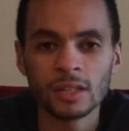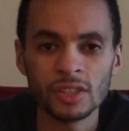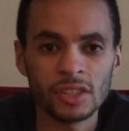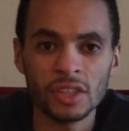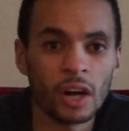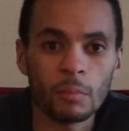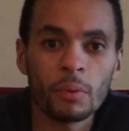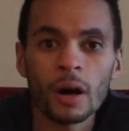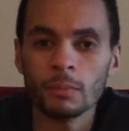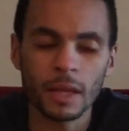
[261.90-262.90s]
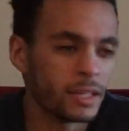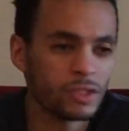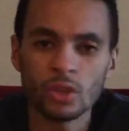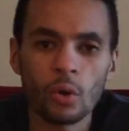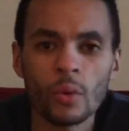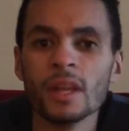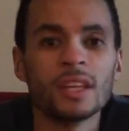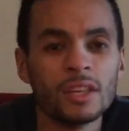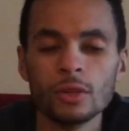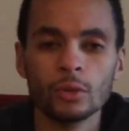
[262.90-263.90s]
just young pup. Like, there's no way
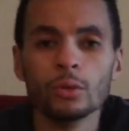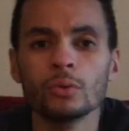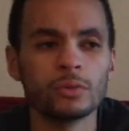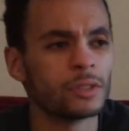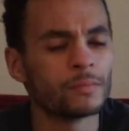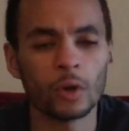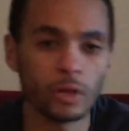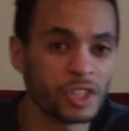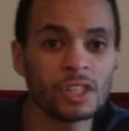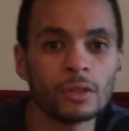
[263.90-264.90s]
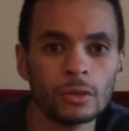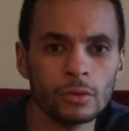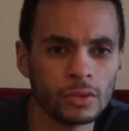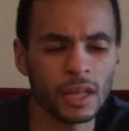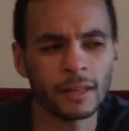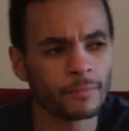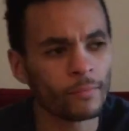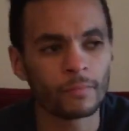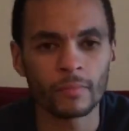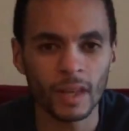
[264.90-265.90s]
that he could lose or she could lose. Like,
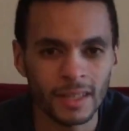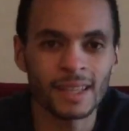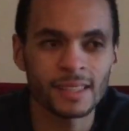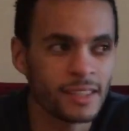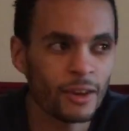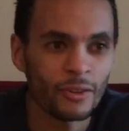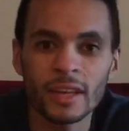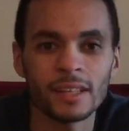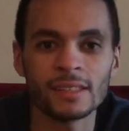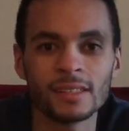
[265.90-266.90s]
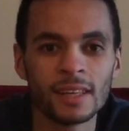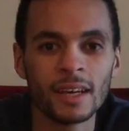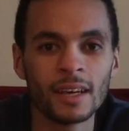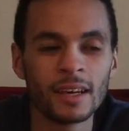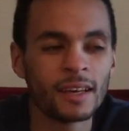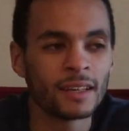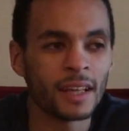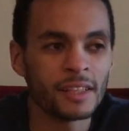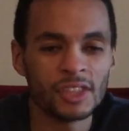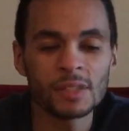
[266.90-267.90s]
yes, there is.
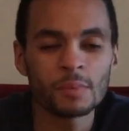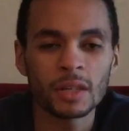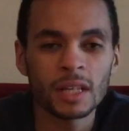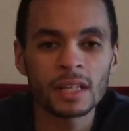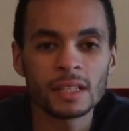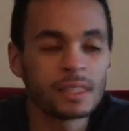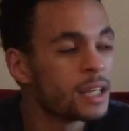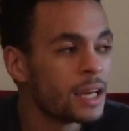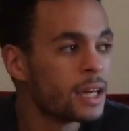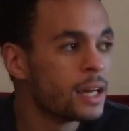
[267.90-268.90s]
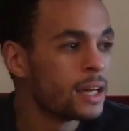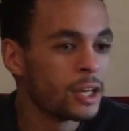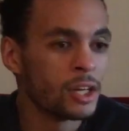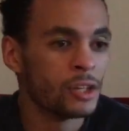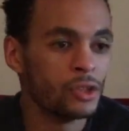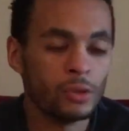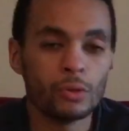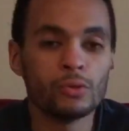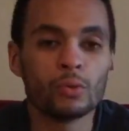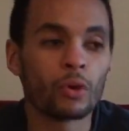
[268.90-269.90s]
Like, just because
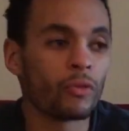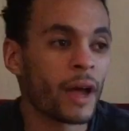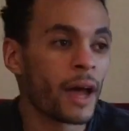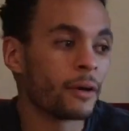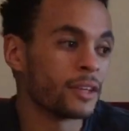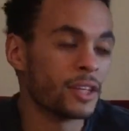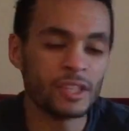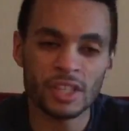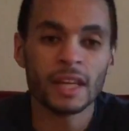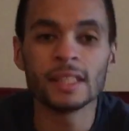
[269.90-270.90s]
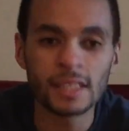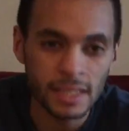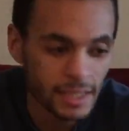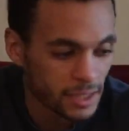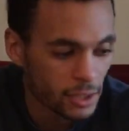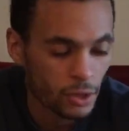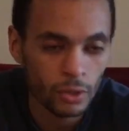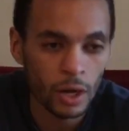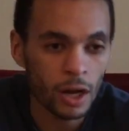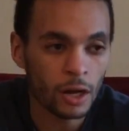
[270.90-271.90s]
dudes were around in the genesis
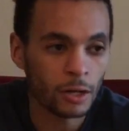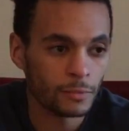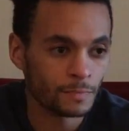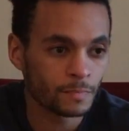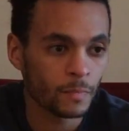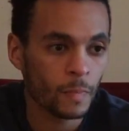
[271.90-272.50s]
of